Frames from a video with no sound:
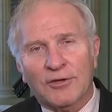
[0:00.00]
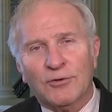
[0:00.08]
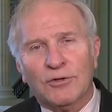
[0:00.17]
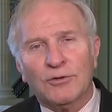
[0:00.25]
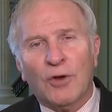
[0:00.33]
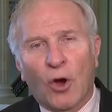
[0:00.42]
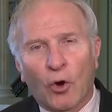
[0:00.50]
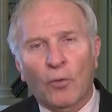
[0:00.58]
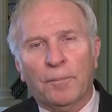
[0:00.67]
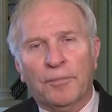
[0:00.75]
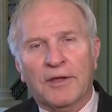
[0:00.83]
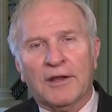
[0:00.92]
you'd
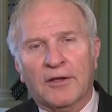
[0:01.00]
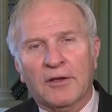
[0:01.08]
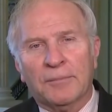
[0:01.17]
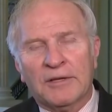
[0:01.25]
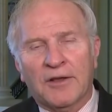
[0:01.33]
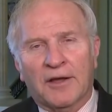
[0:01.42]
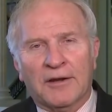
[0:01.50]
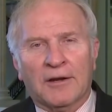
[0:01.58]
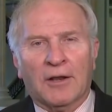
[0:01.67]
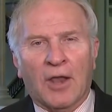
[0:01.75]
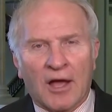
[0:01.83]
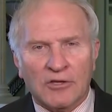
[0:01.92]
hope that it could be done
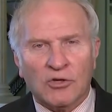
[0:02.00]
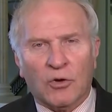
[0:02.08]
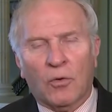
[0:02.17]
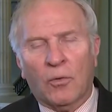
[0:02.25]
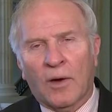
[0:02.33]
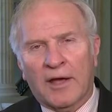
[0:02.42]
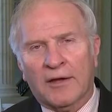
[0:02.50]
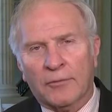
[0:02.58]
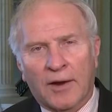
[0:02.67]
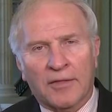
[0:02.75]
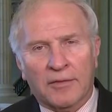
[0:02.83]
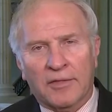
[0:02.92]
in a logical
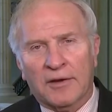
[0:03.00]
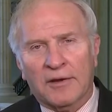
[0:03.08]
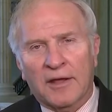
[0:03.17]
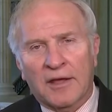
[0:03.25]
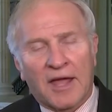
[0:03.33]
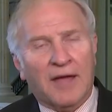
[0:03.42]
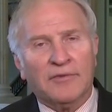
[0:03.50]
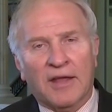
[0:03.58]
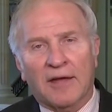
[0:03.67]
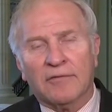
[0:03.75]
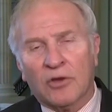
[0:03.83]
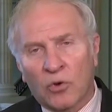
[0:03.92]
way rather than have
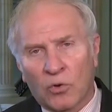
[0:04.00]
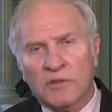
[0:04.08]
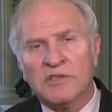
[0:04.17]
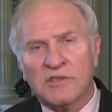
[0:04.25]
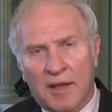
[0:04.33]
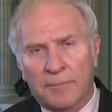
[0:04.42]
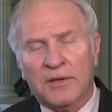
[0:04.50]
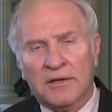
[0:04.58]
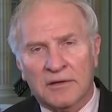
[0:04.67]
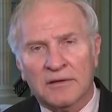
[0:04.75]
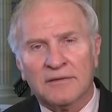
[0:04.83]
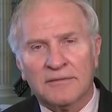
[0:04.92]
to have the courts step in.